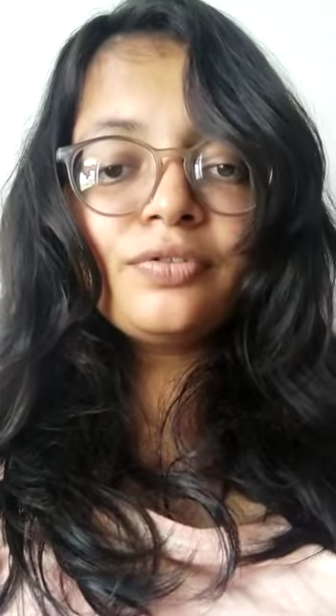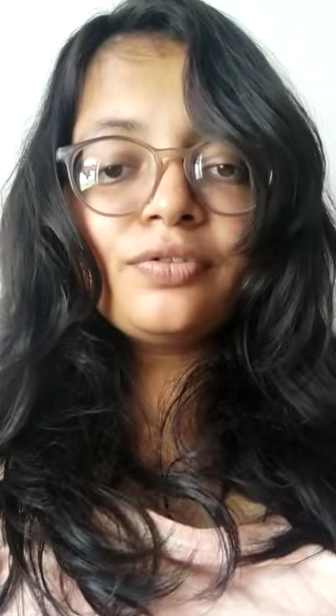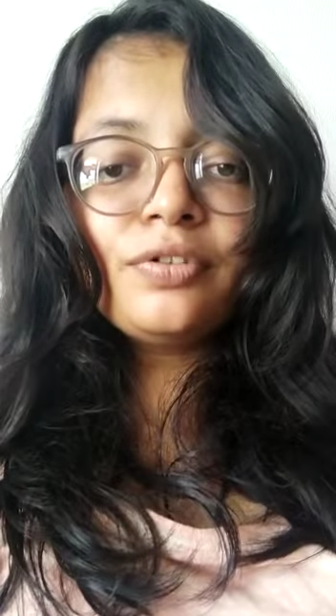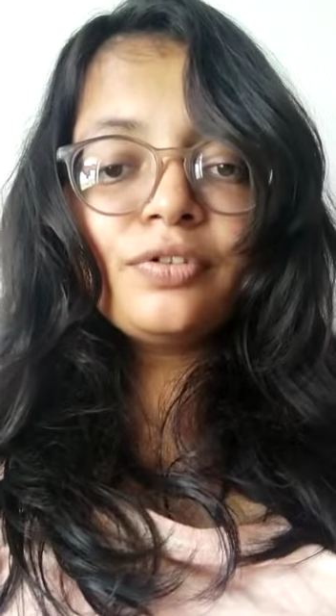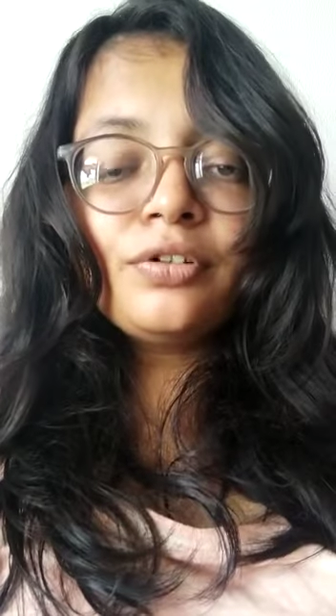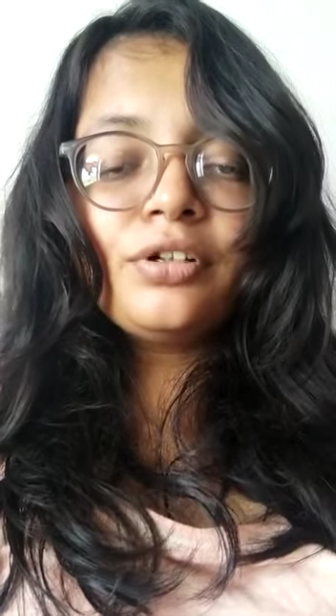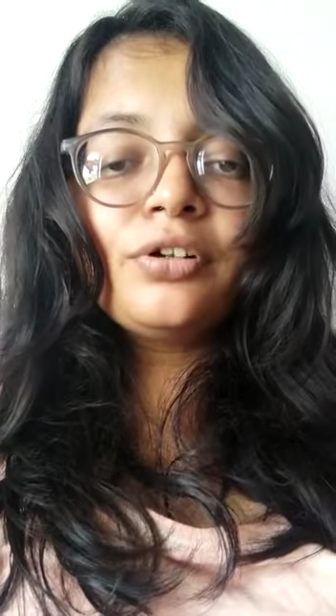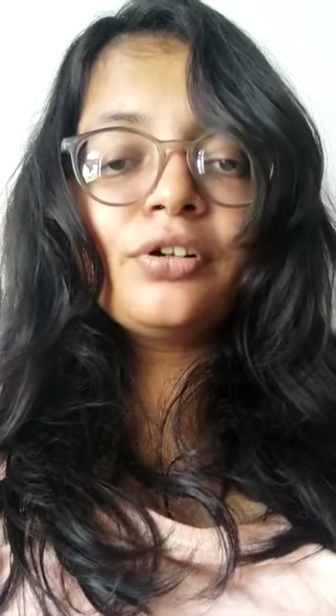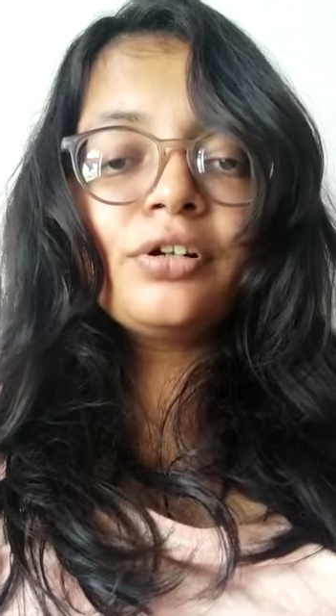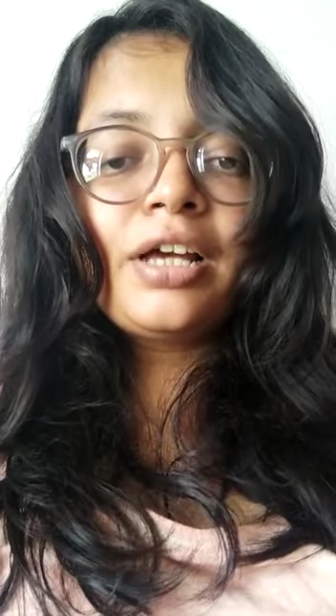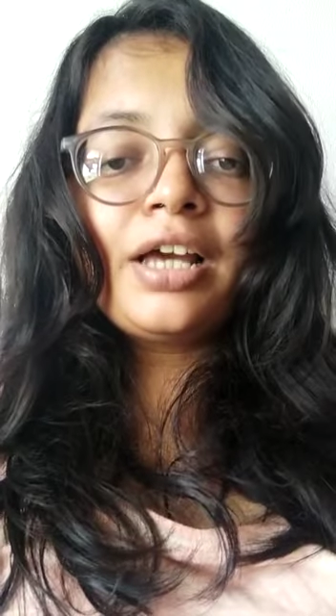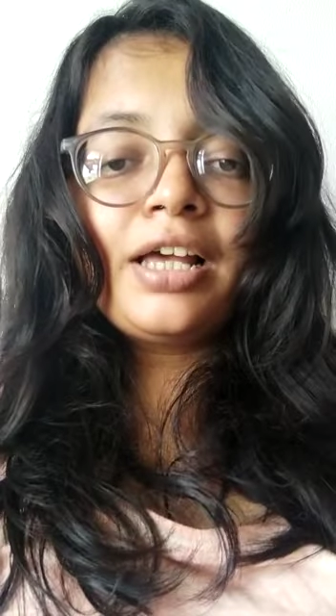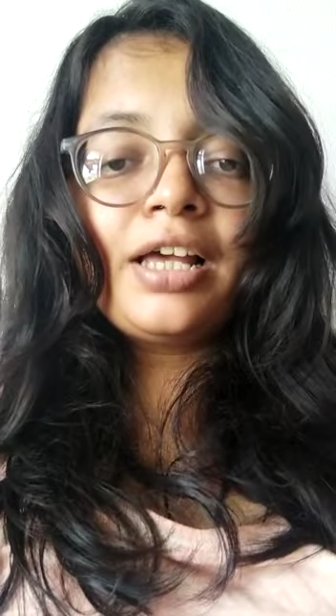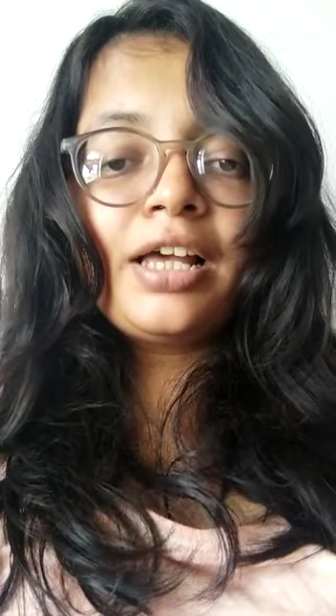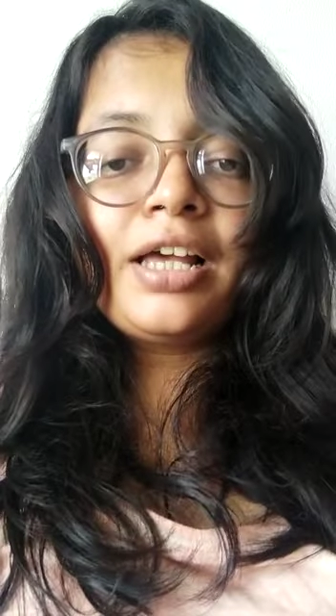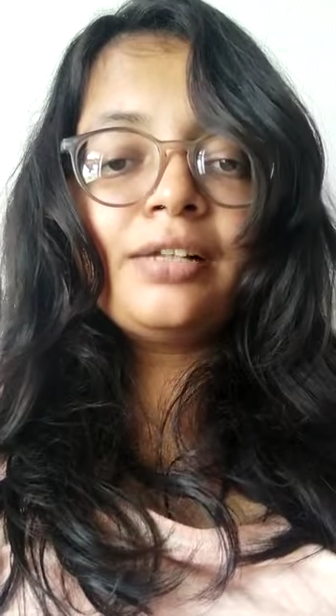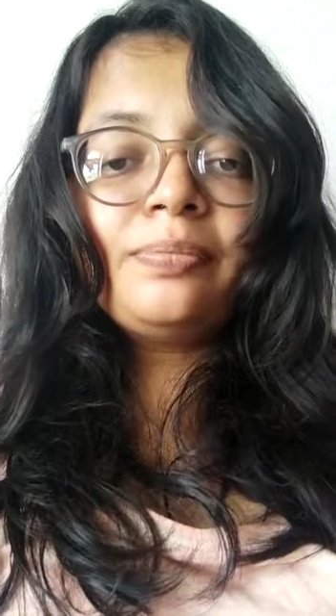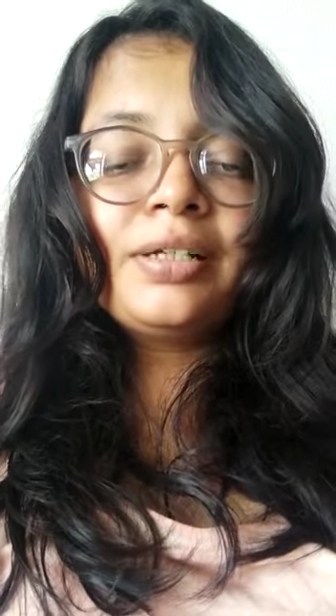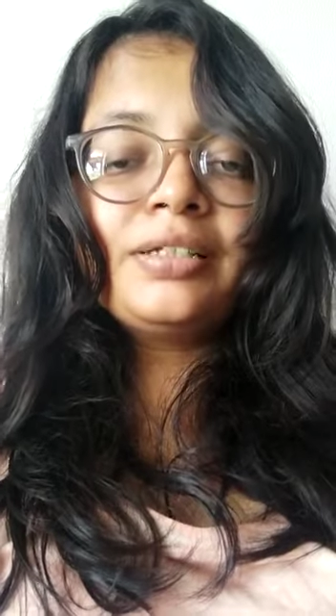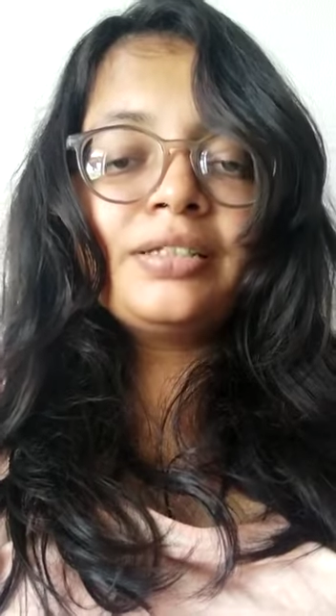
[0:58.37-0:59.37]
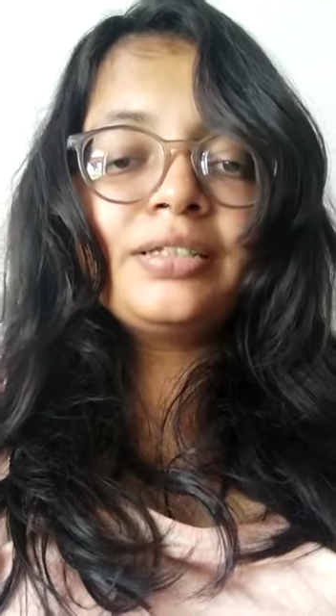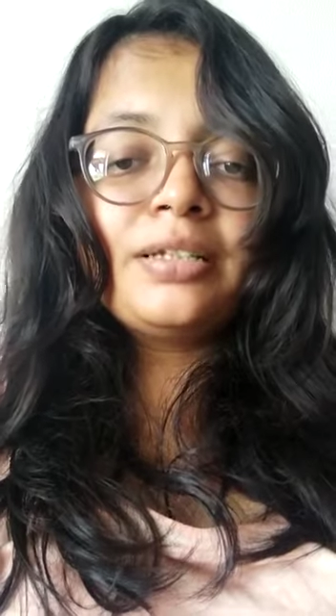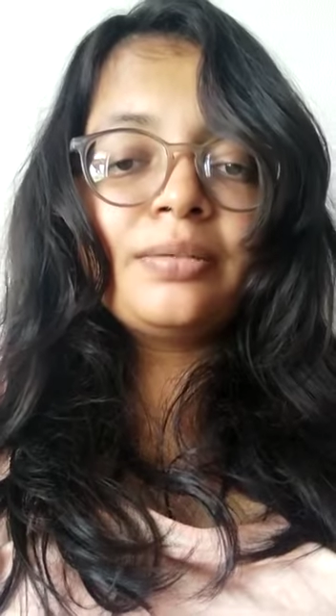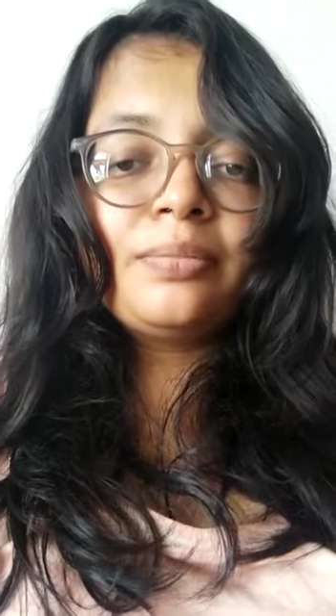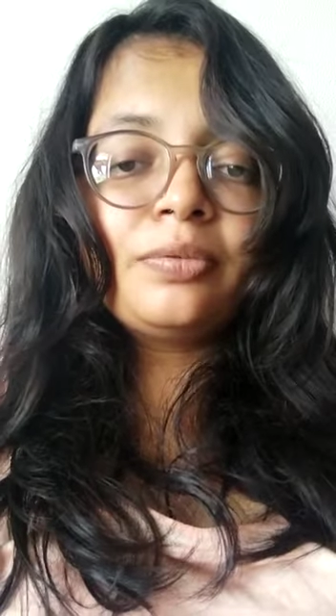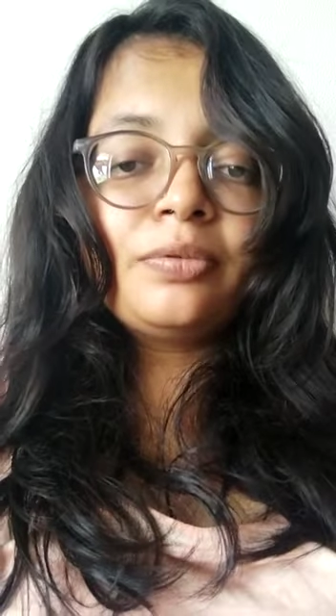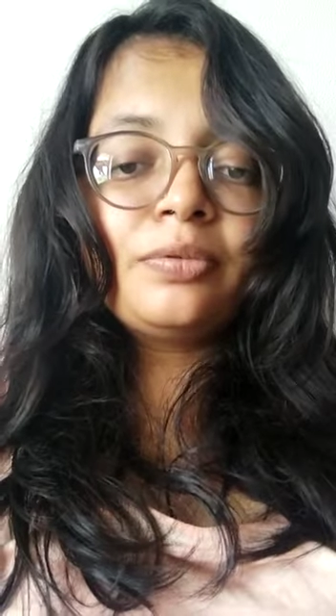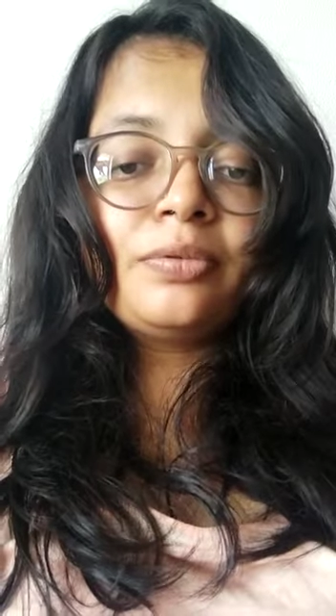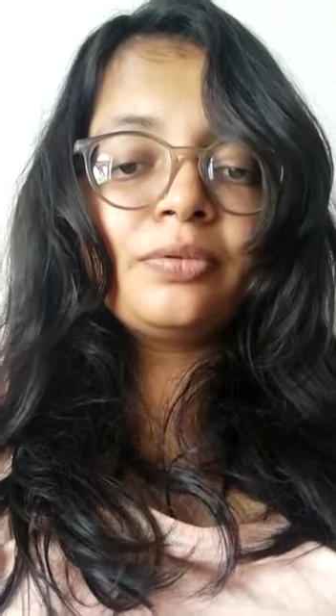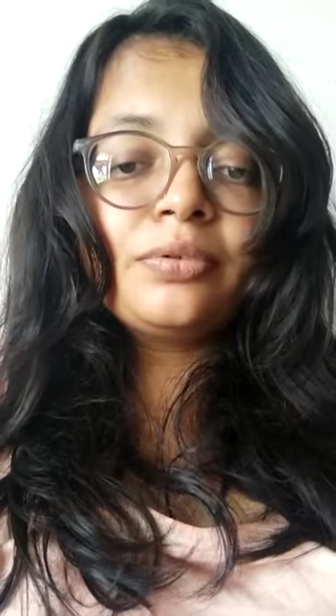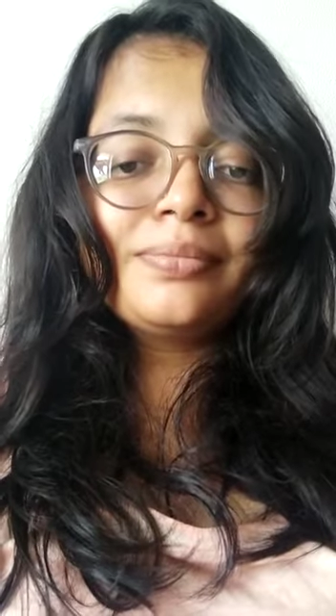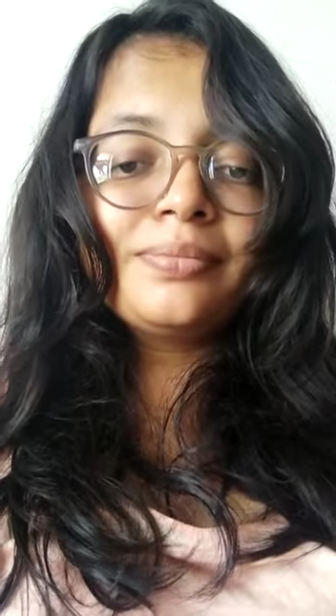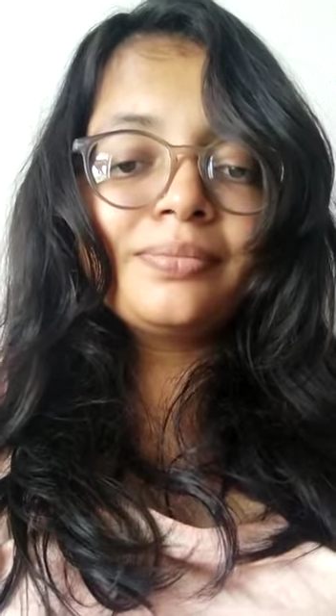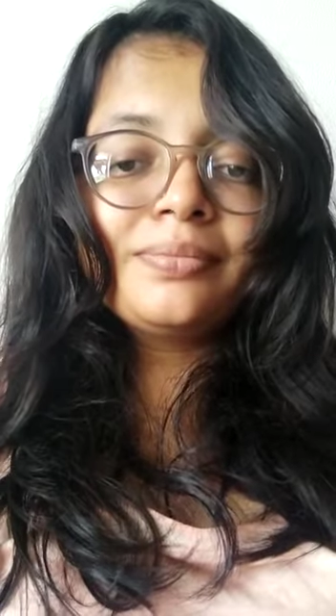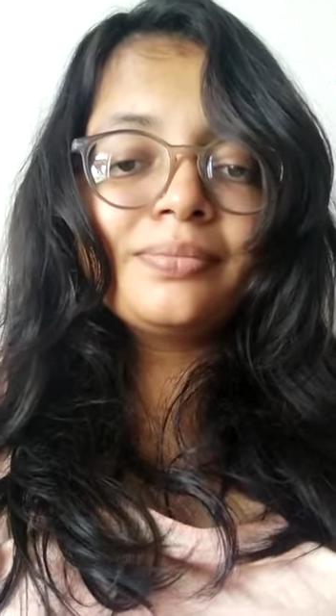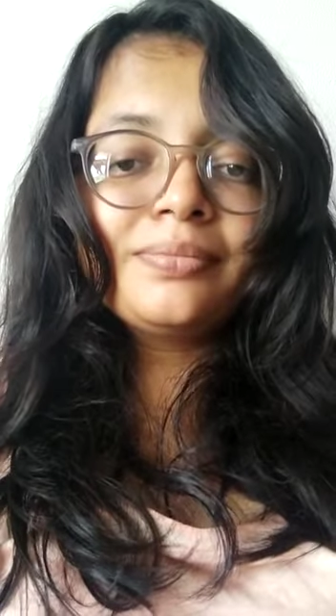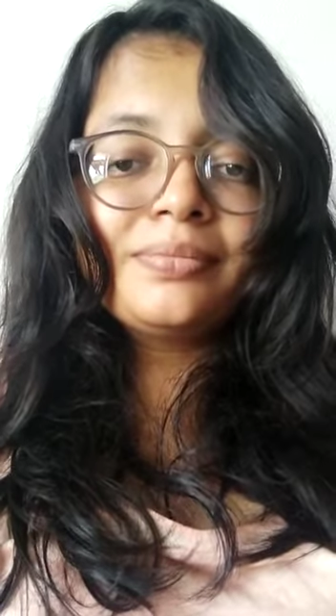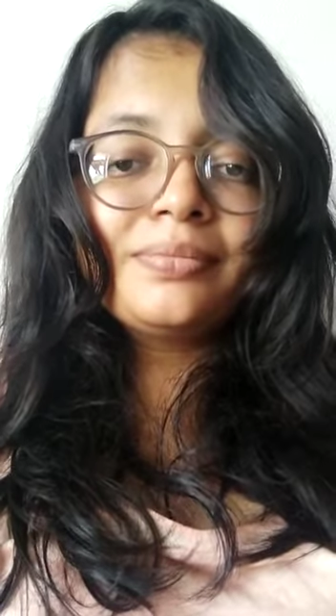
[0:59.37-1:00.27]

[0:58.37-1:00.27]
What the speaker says: for your help and support.